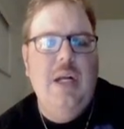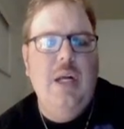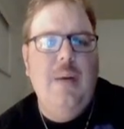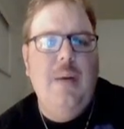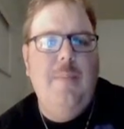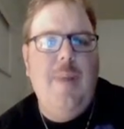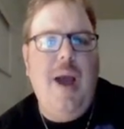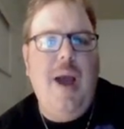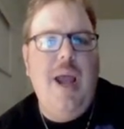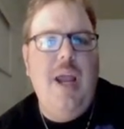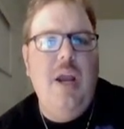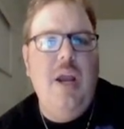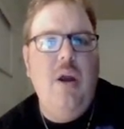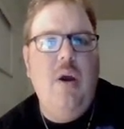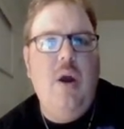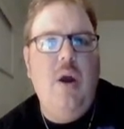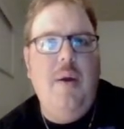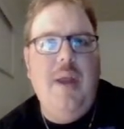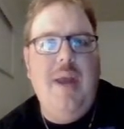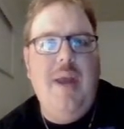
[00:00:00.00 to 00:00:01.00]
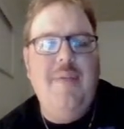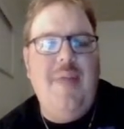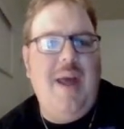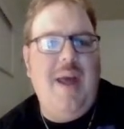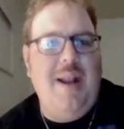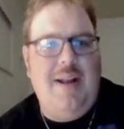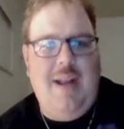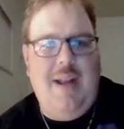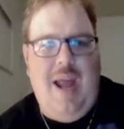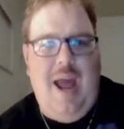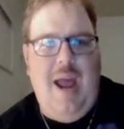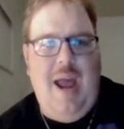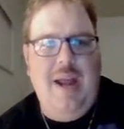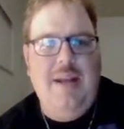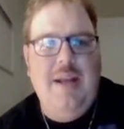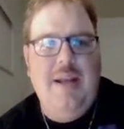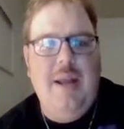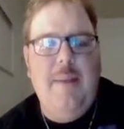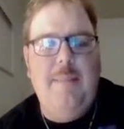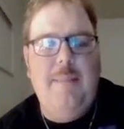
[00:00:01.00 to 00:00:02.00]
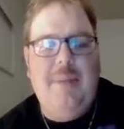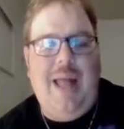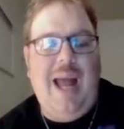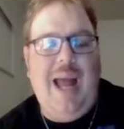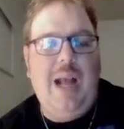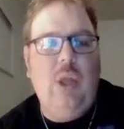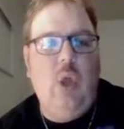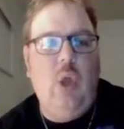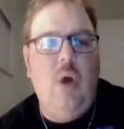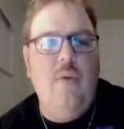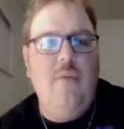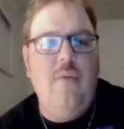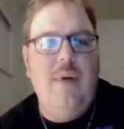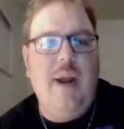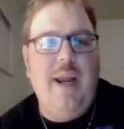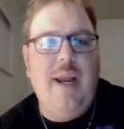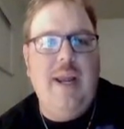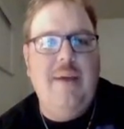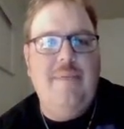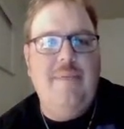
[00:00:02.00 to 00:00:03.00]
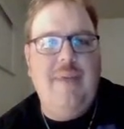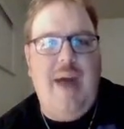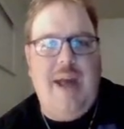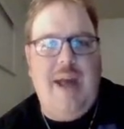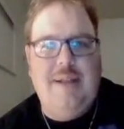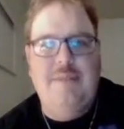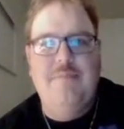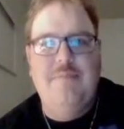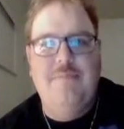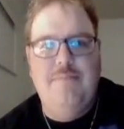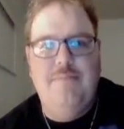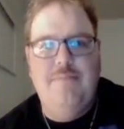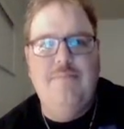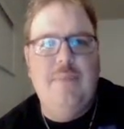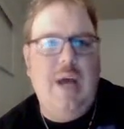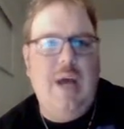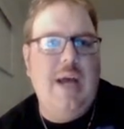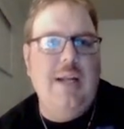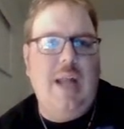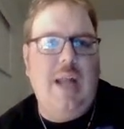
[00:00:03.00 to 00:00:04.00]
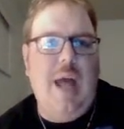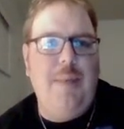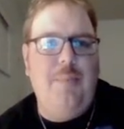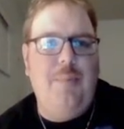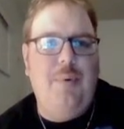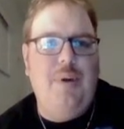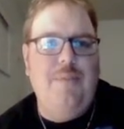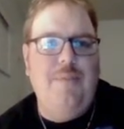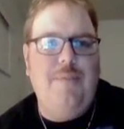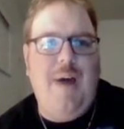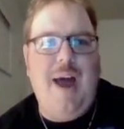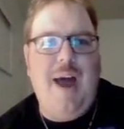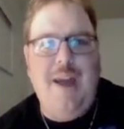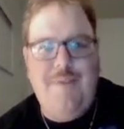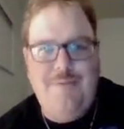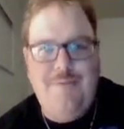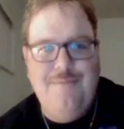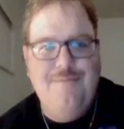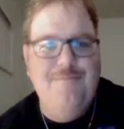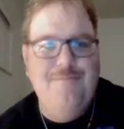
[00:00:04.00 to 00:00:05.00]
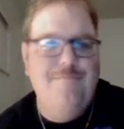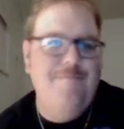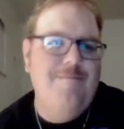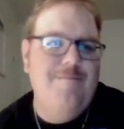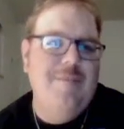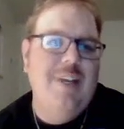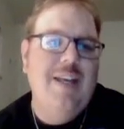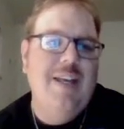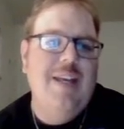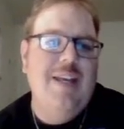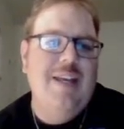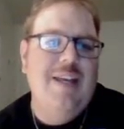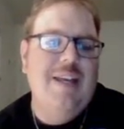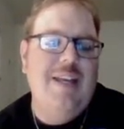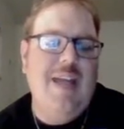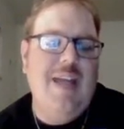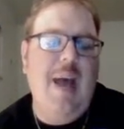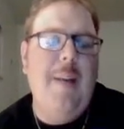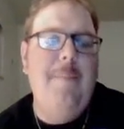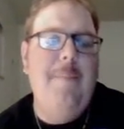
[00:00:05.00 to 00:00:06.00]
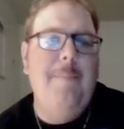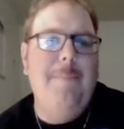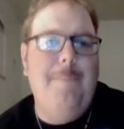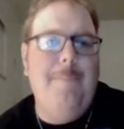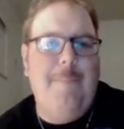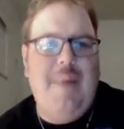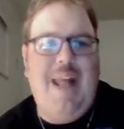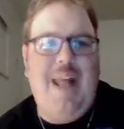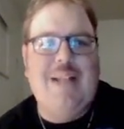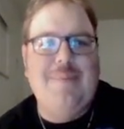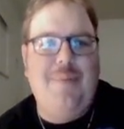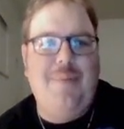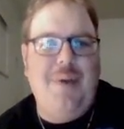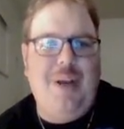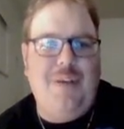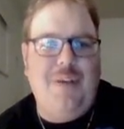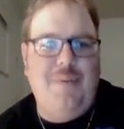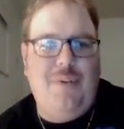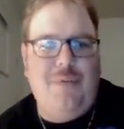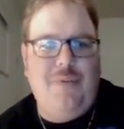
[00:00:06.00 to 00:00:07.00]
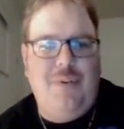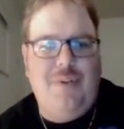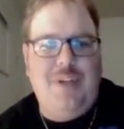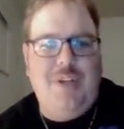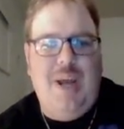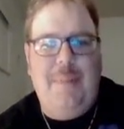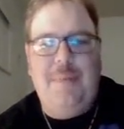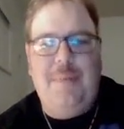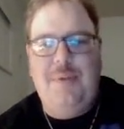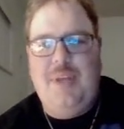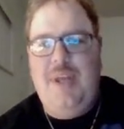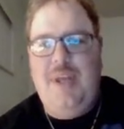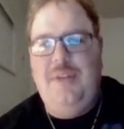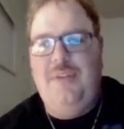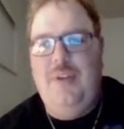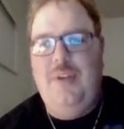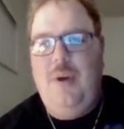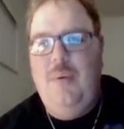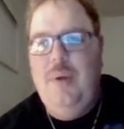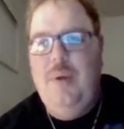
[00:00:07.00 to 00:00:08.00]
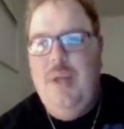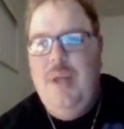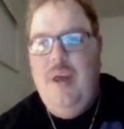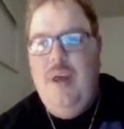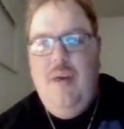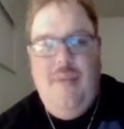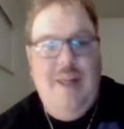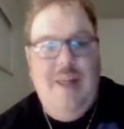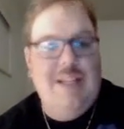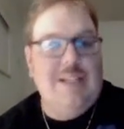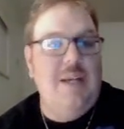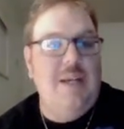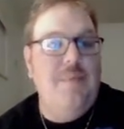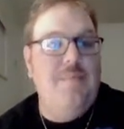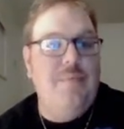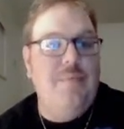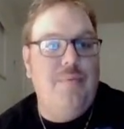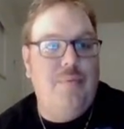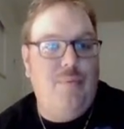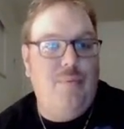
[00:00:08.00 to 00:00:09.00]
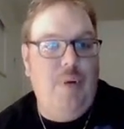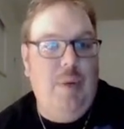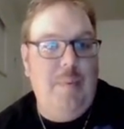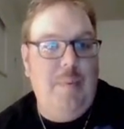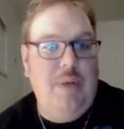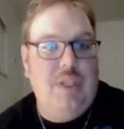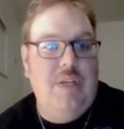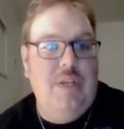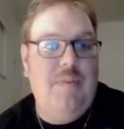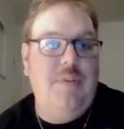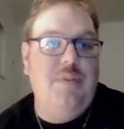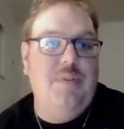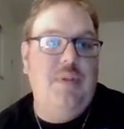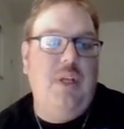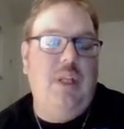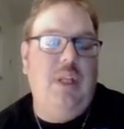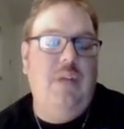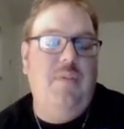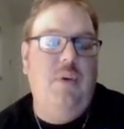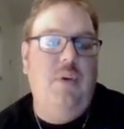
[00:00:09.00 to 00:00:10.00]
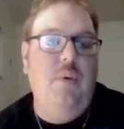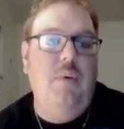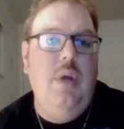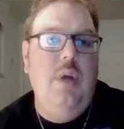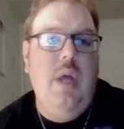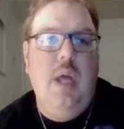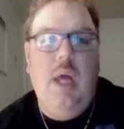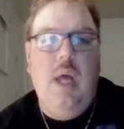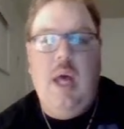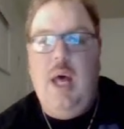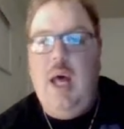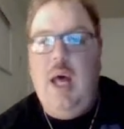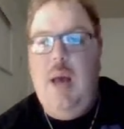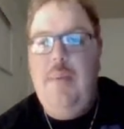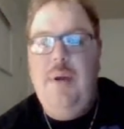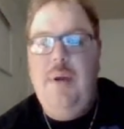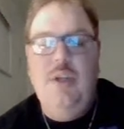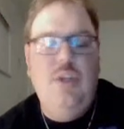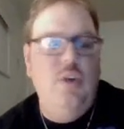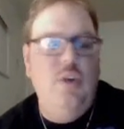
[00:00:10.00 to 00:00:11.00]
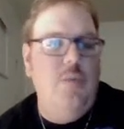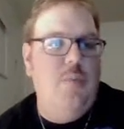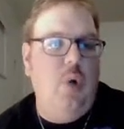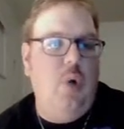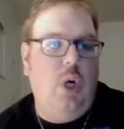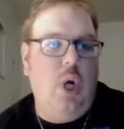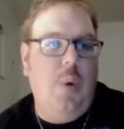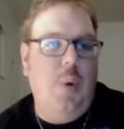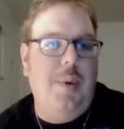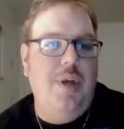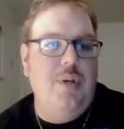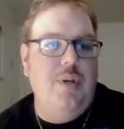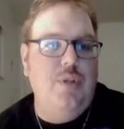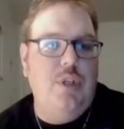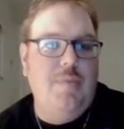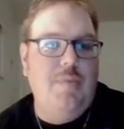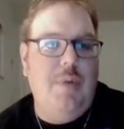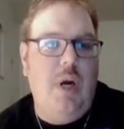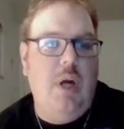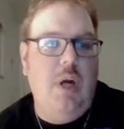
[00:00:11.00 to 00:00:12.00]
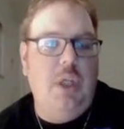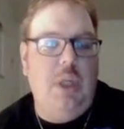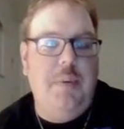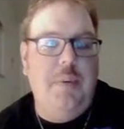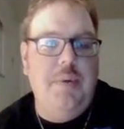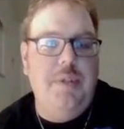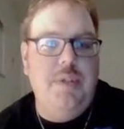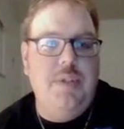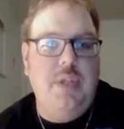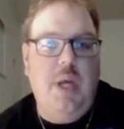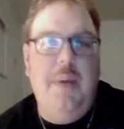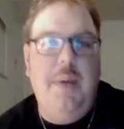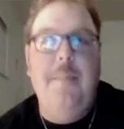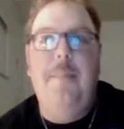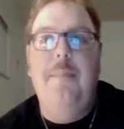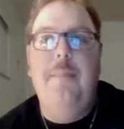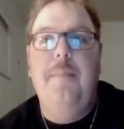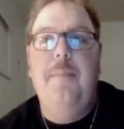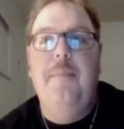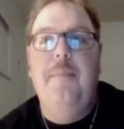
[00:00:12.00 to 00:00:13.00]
My Hero, I'll give that a 9. Black Clover, I give that a 9.5. Yep, but that's my ranking for those three chapters. Okay, so that's going to be pretty much it for this particular review. I'm going to do more Go Ranger tomorrow along with some